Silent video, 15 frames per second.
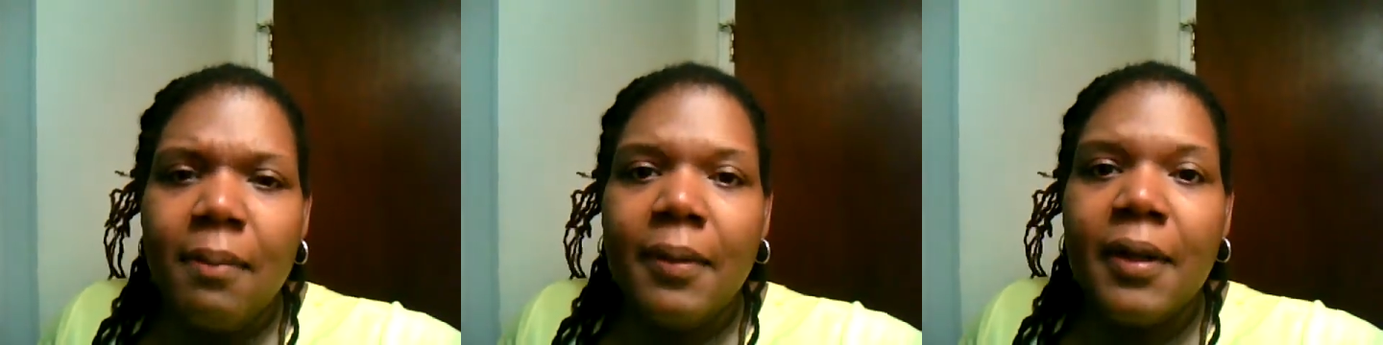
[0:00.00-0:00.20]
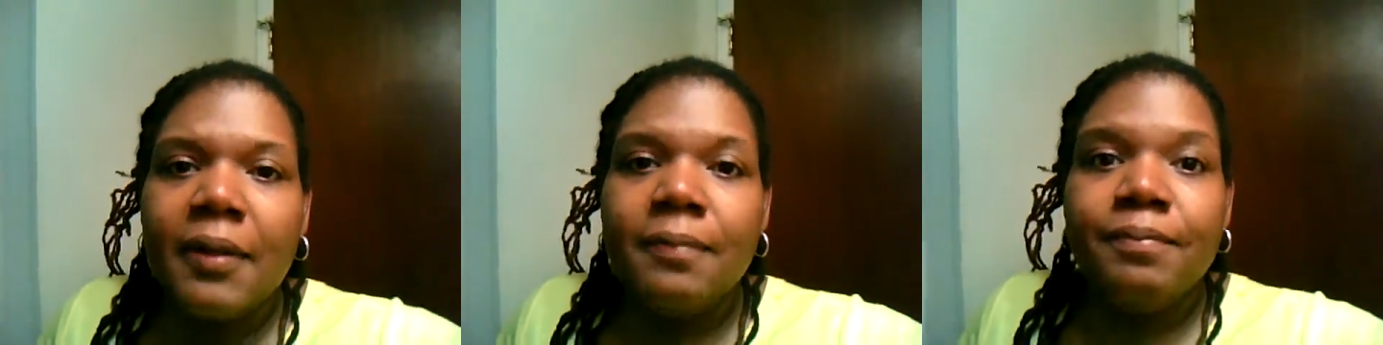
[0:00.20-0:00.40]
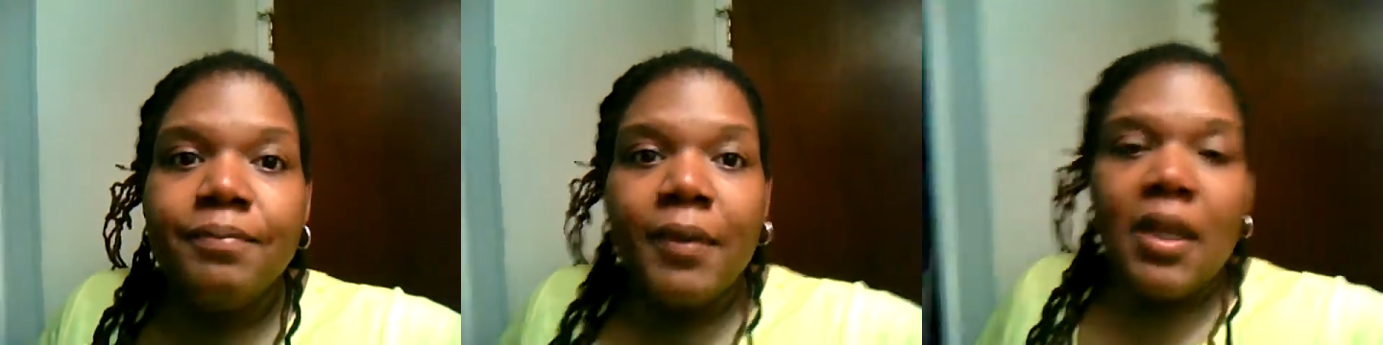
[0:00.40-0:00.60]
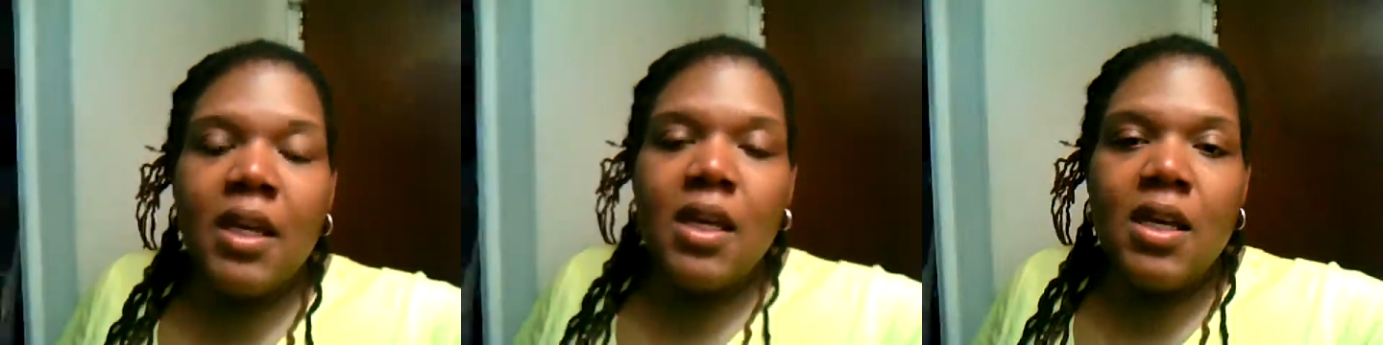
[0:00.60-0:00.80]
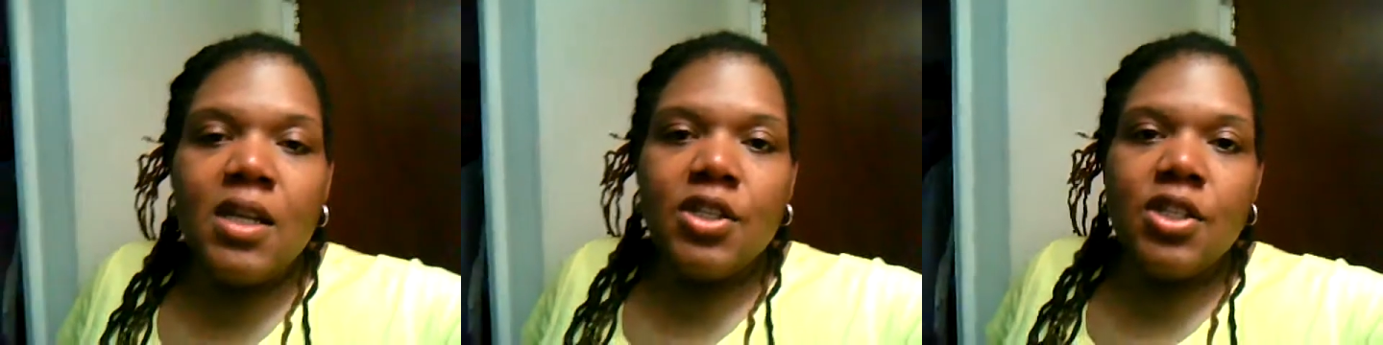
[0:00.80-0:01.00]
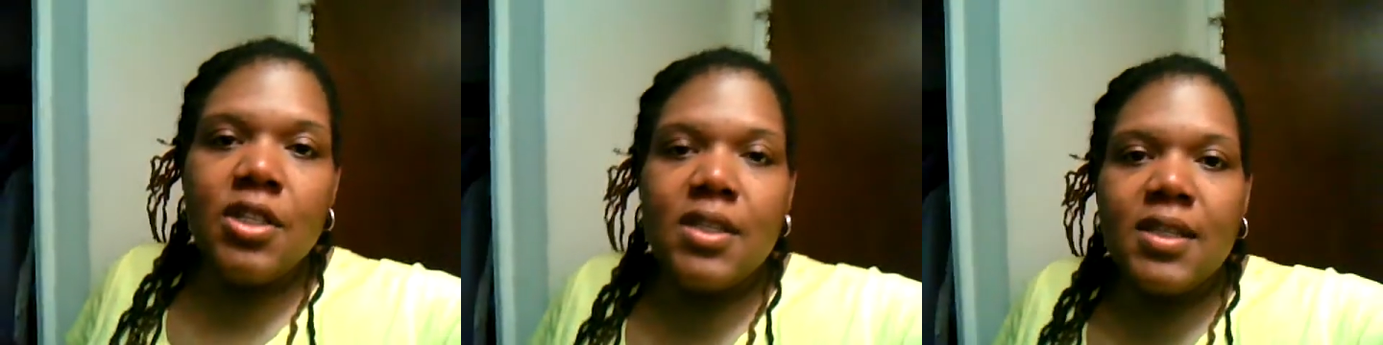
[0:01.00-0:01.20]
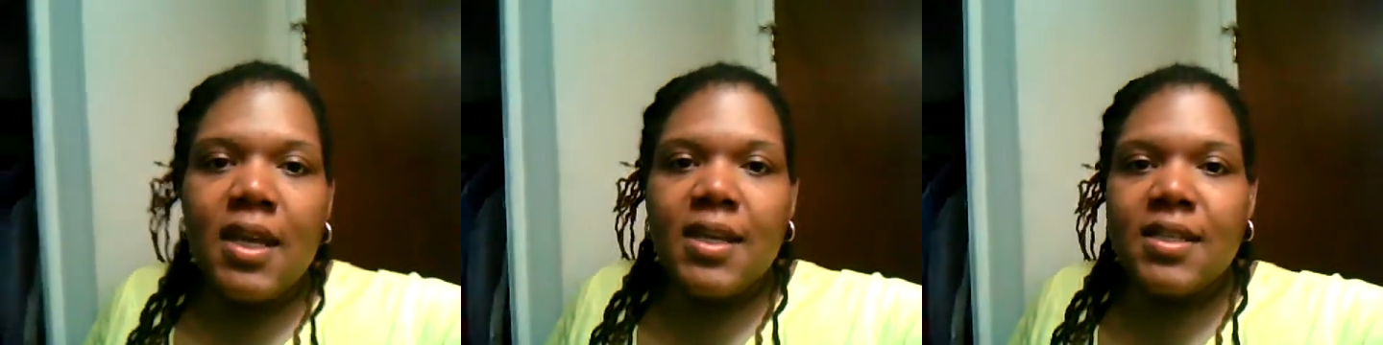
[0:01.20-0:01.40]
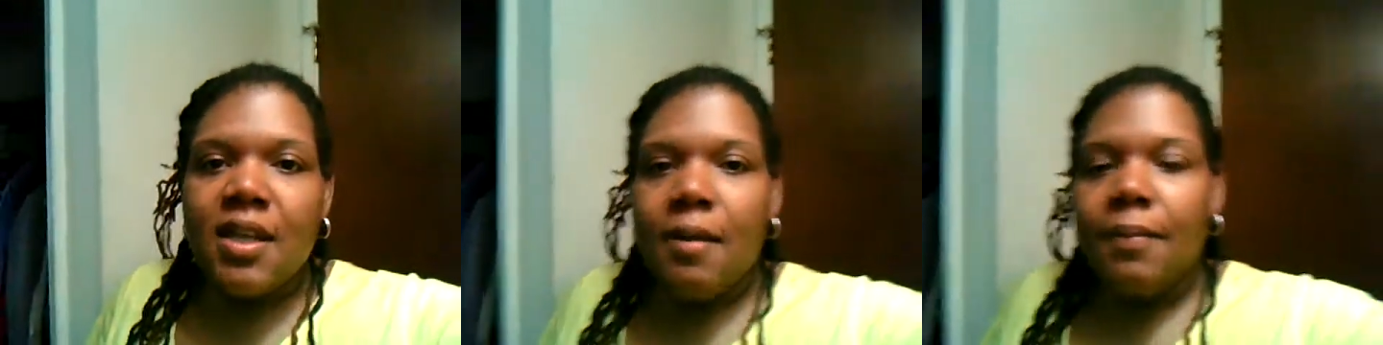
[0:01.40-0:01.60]
But she
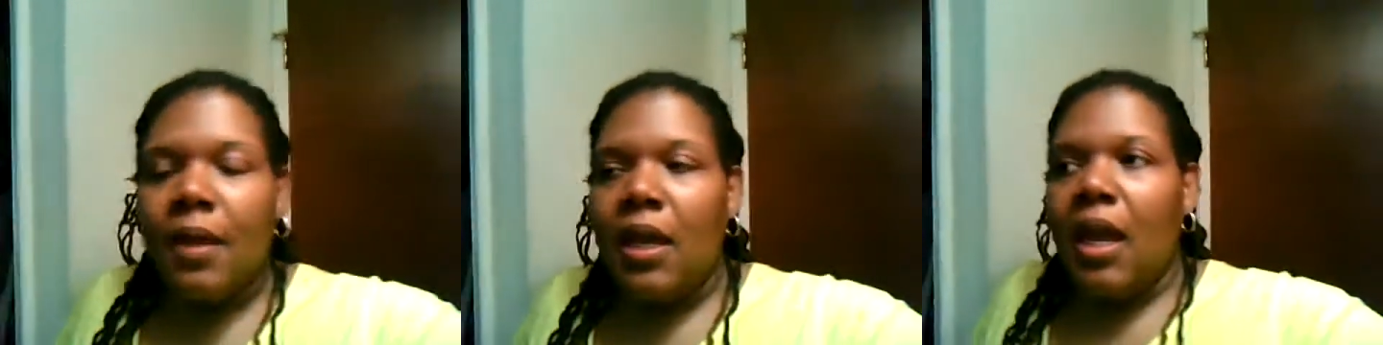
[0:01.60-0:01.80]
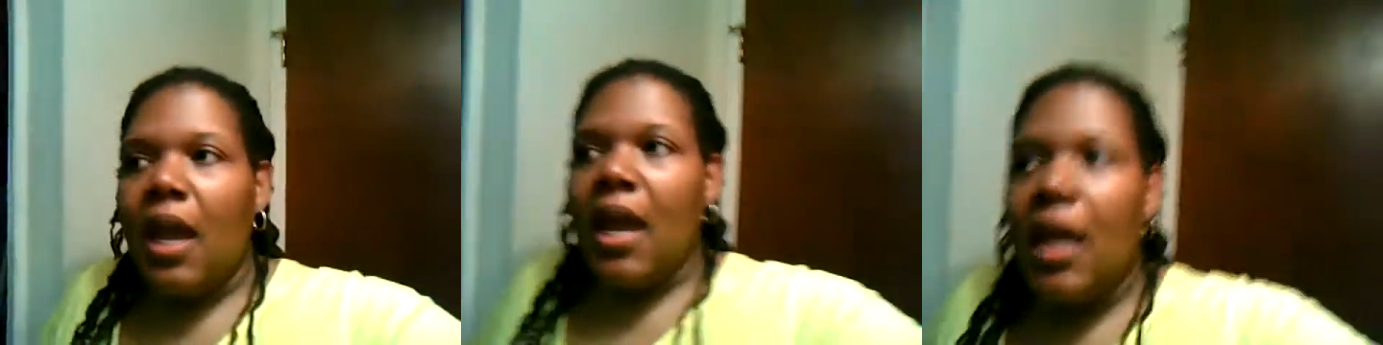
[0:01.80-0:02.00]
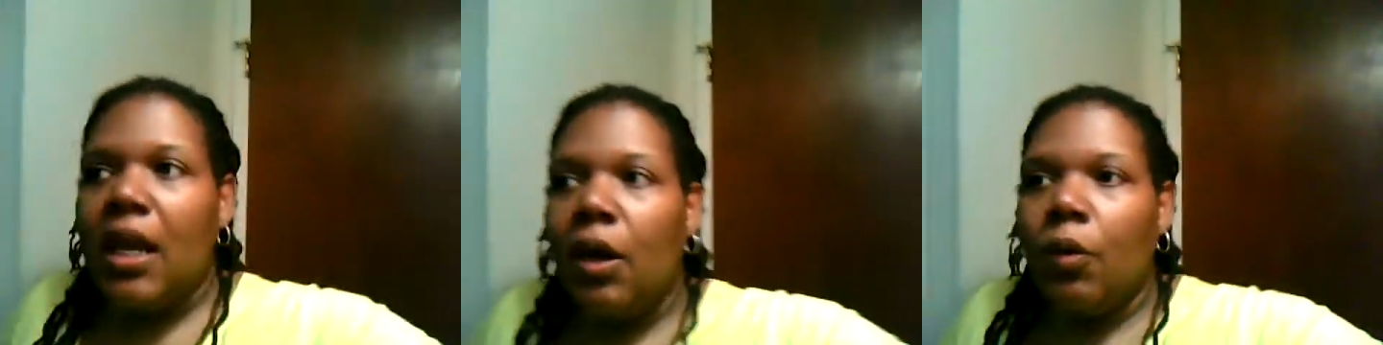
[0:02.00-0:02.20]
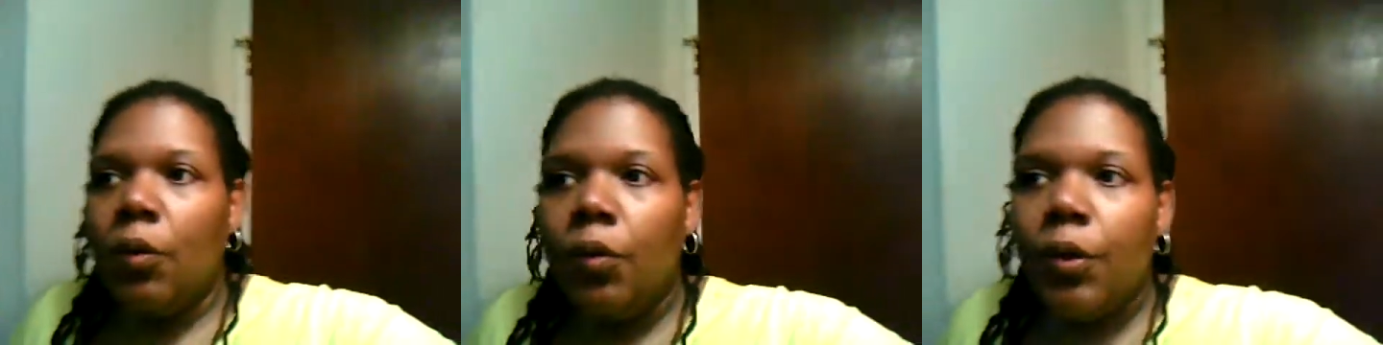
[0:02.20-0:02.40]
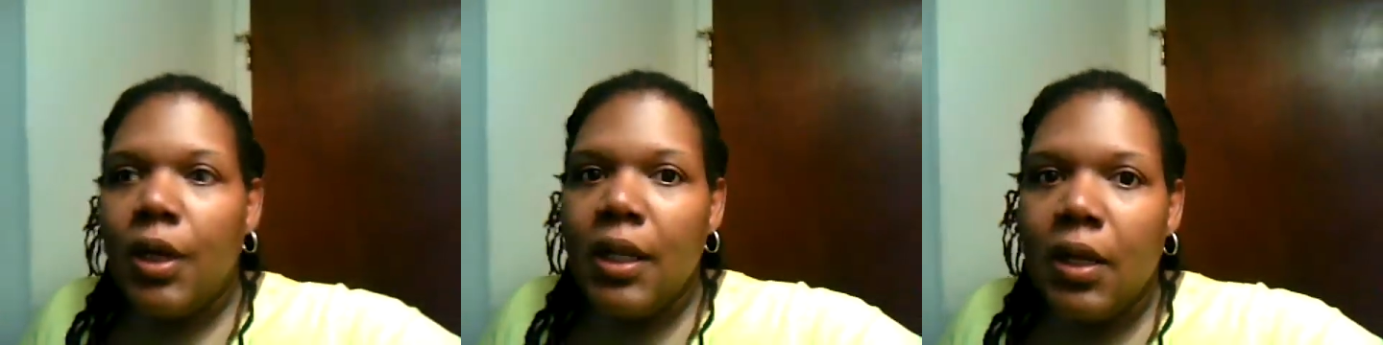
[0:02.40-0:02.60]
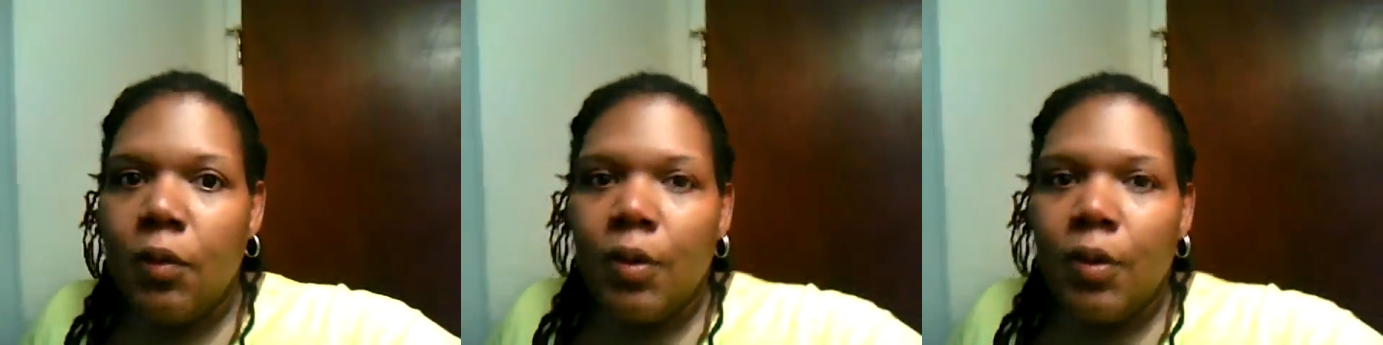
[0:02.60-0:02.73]
said something and it really,